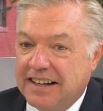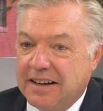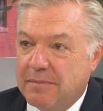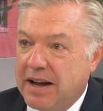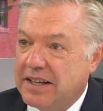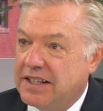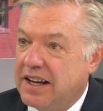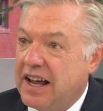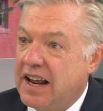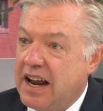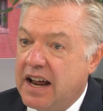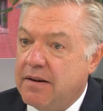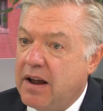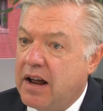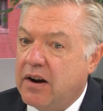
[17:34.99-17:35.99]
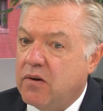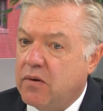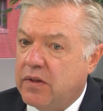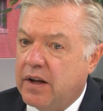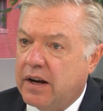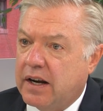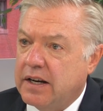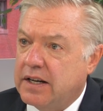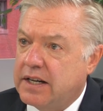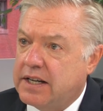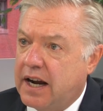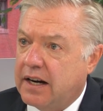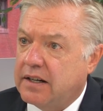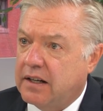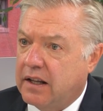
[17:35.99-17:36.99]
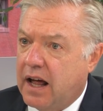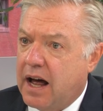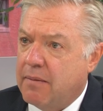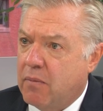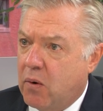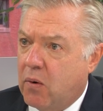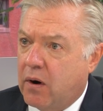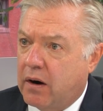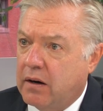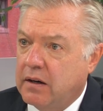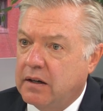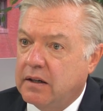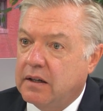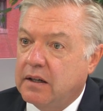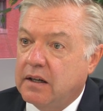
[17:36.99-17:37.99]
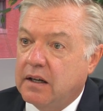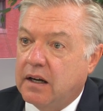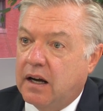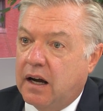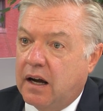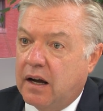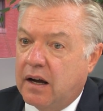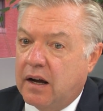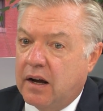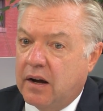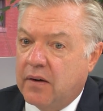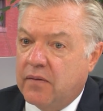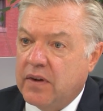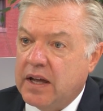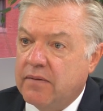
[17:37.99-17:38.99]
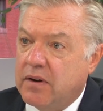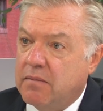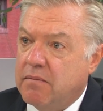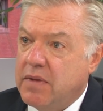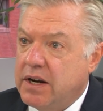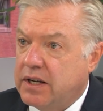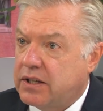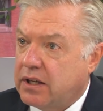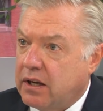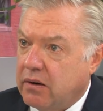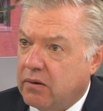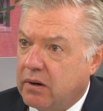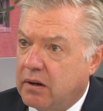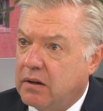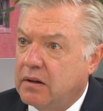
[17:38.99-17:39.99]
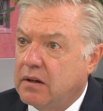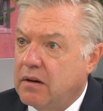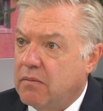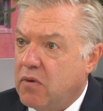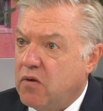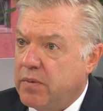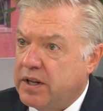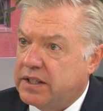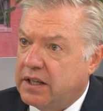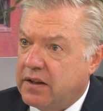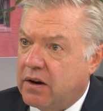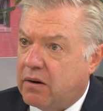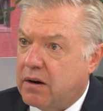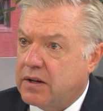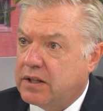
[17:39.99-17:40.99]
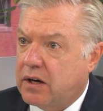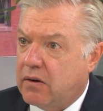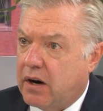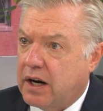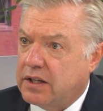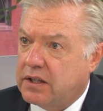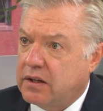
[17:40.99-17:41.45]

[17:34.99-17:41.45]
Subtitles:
Makes it, and that can detect a lot more of even minuscule movements in the Earth's crust,